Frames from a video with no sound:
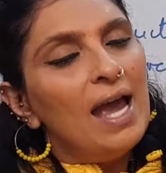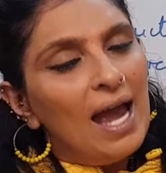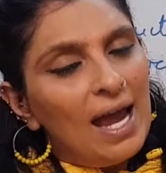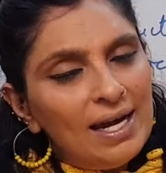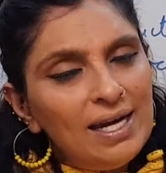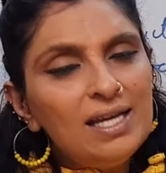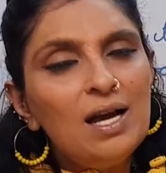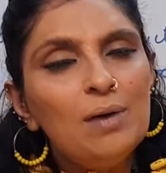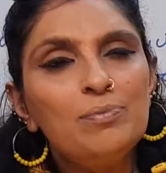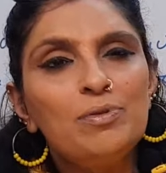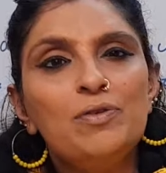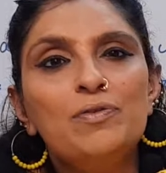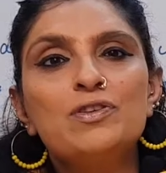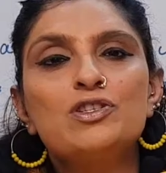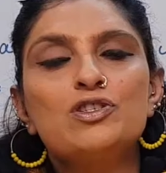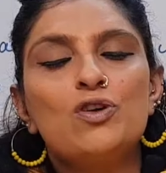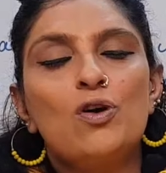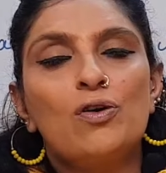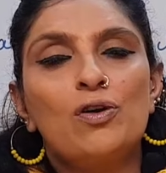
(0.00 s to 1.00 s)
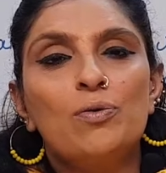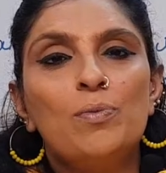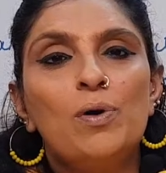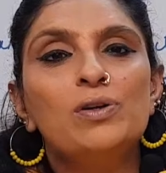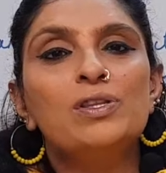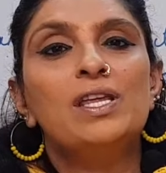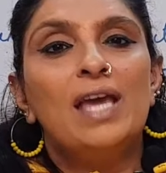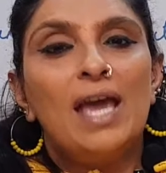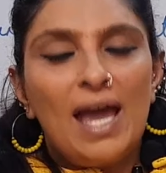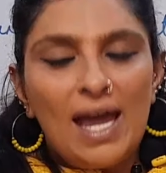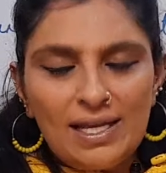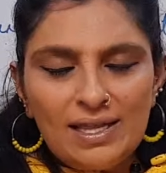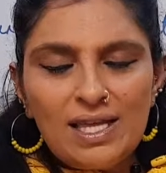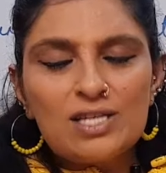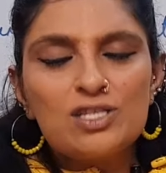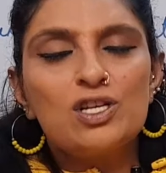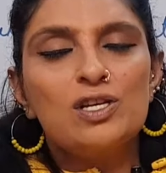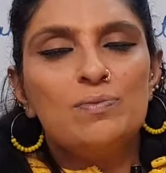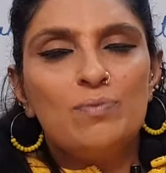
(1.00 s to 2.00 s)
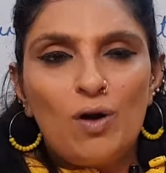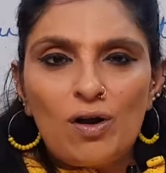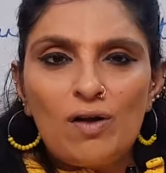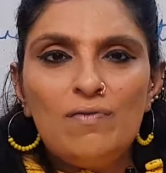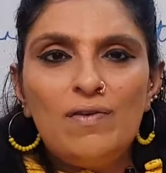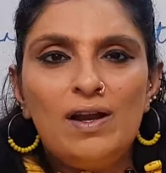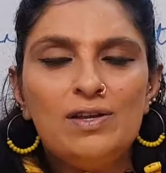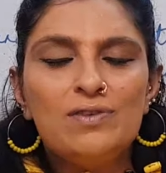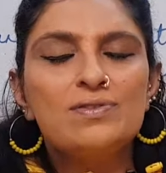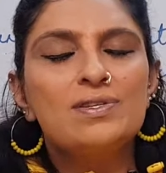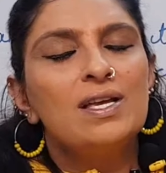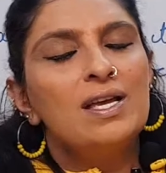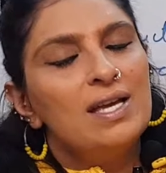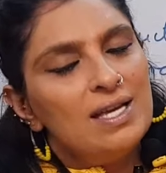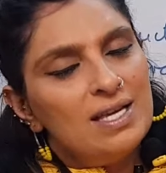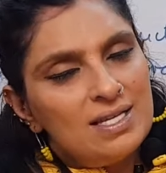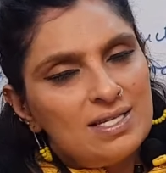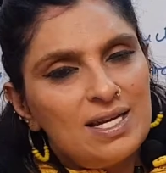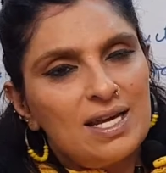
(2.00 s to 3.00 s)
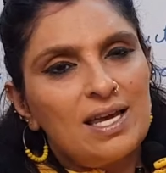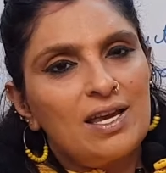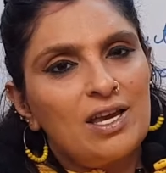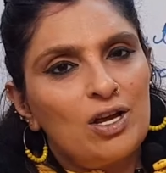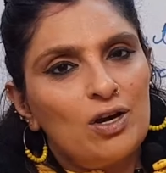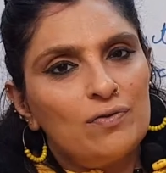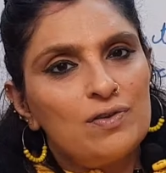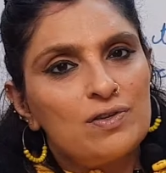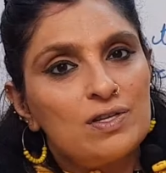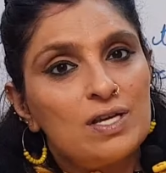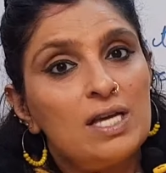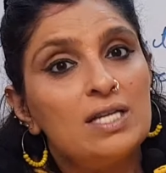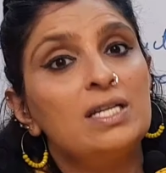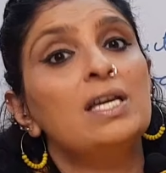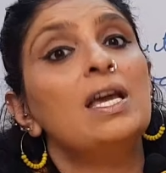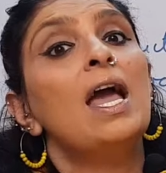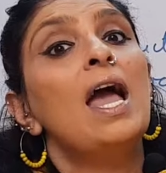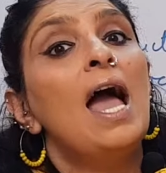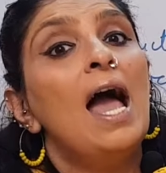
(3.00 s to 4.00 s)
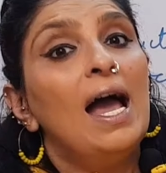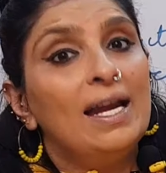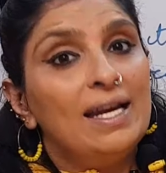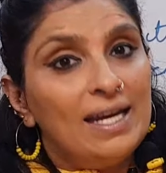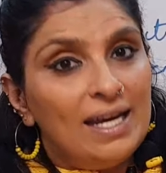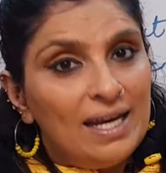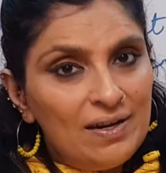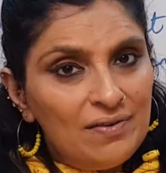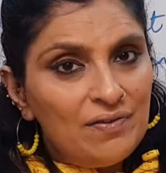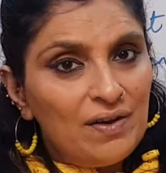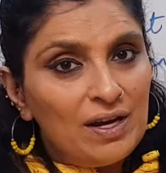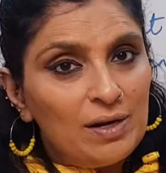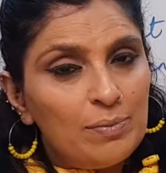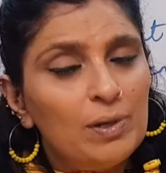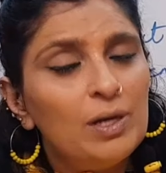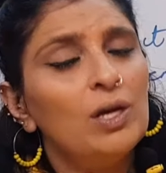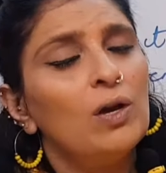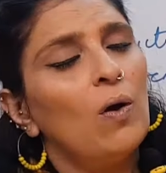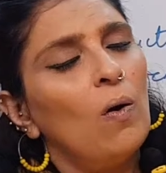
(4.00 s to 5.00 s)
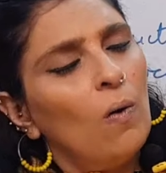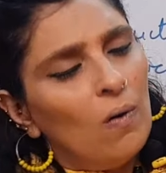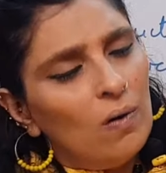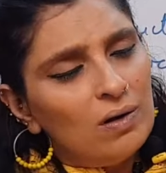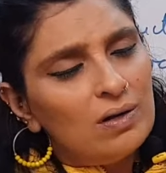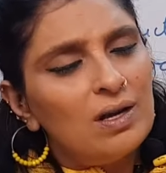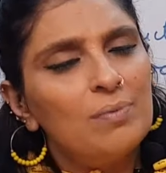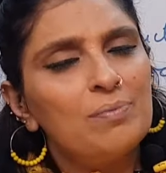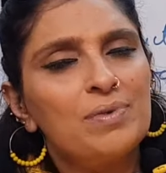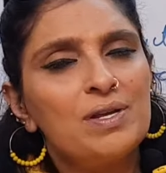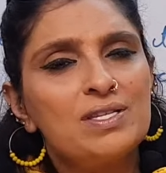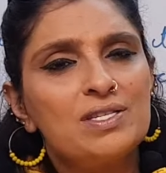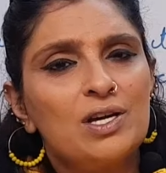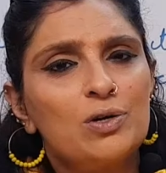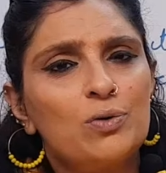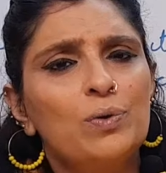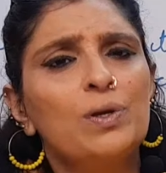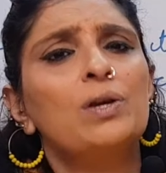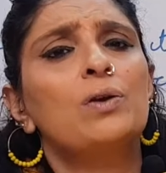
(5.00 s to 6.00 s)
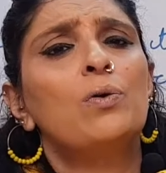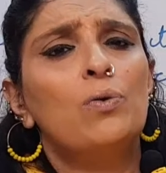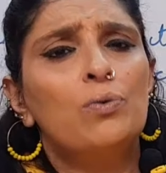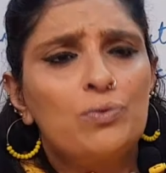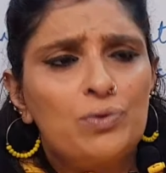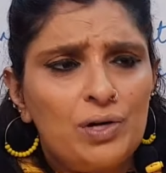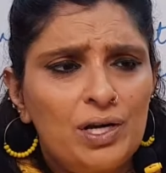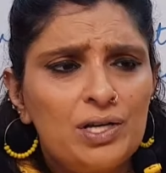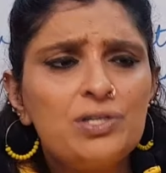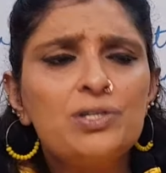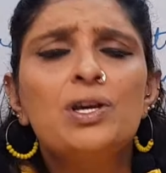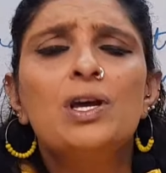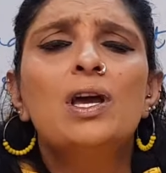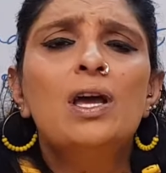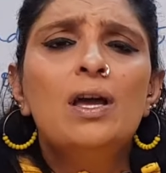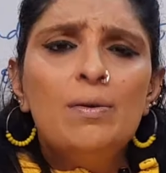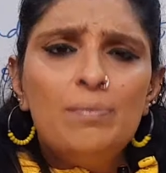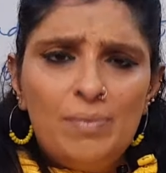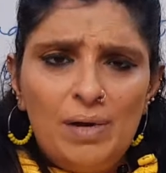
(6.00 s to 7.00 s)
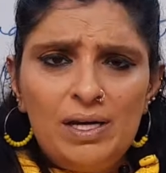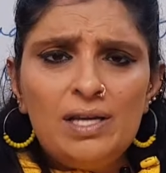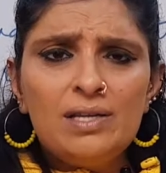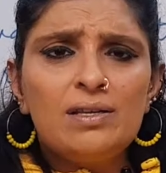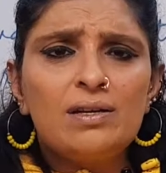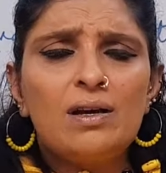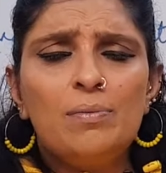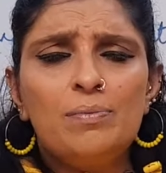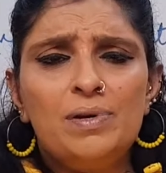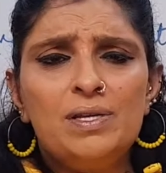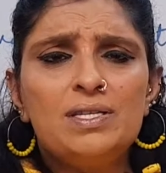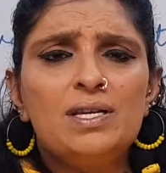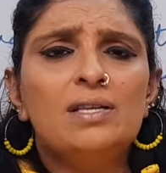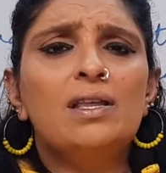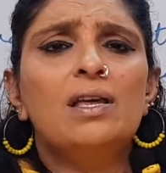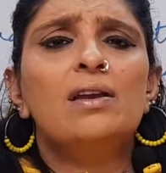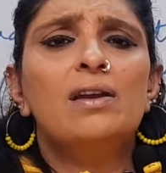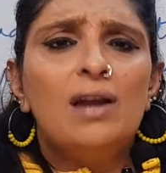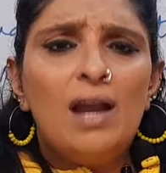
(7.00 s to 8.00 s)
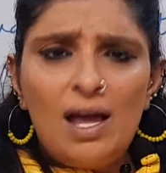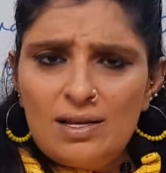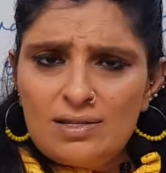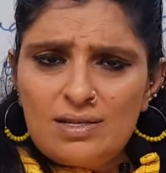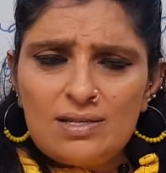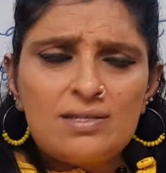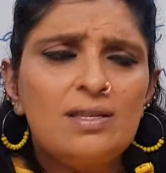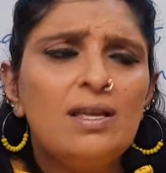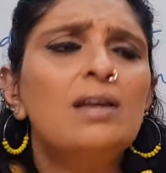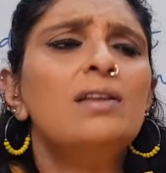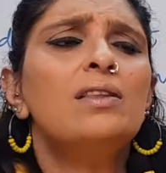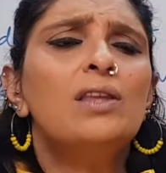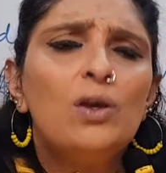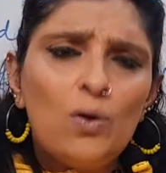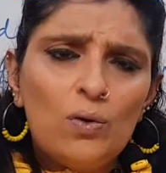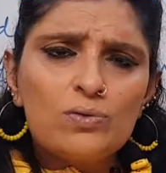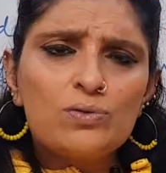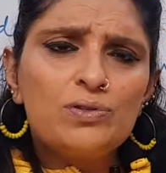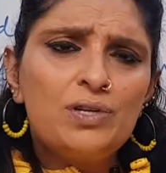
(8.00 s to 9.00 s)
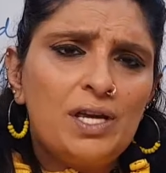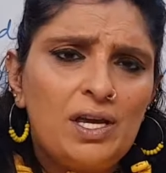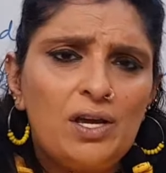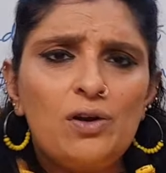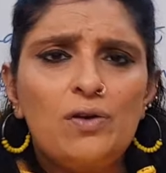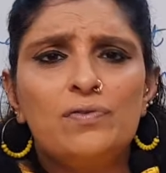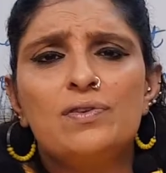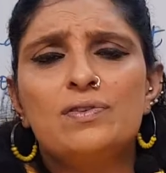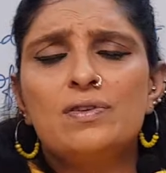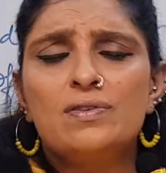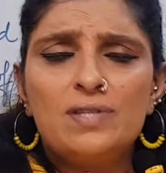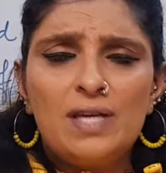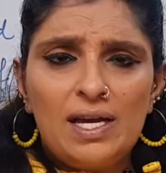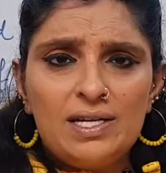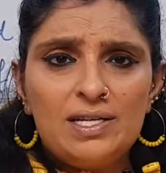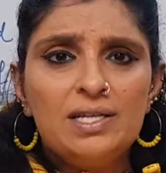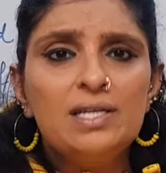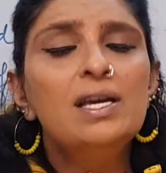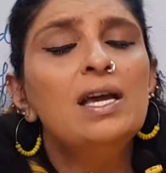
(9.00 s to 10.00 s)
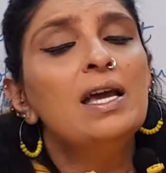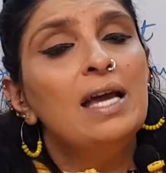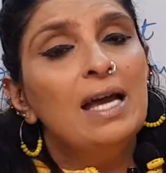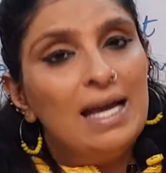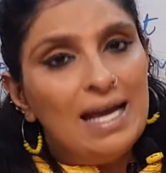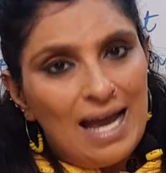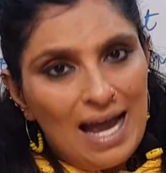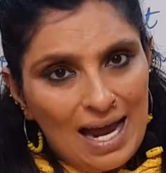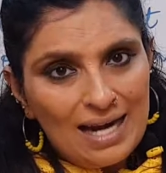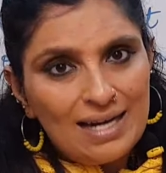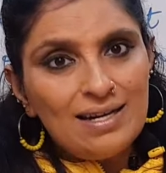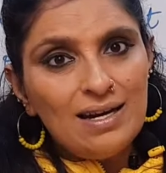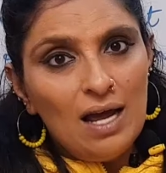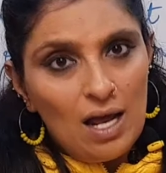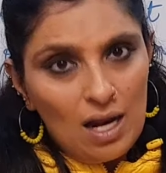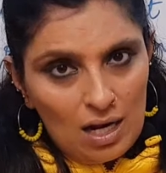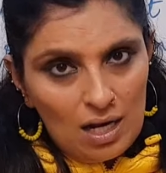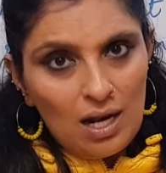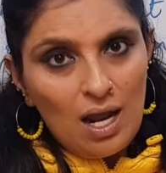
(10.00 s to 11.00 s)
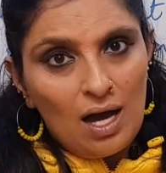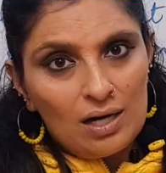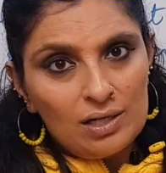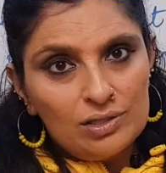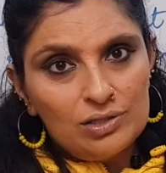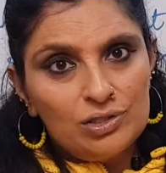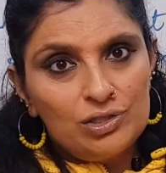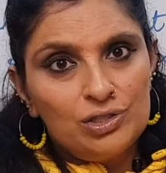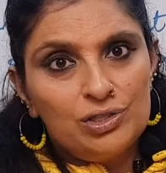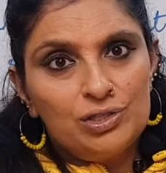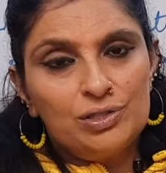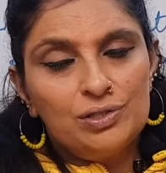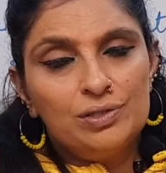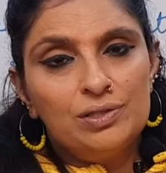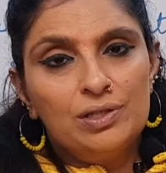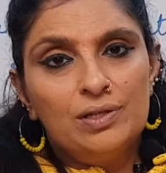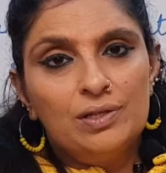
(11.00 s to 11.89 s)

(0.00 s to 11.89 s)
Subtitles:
Any company which is talking about the ethics and moral values is taking care of the society. And invariably, all companies are doing. Godrej, many other companies are there, Reliance is there. They also take care of the society at large.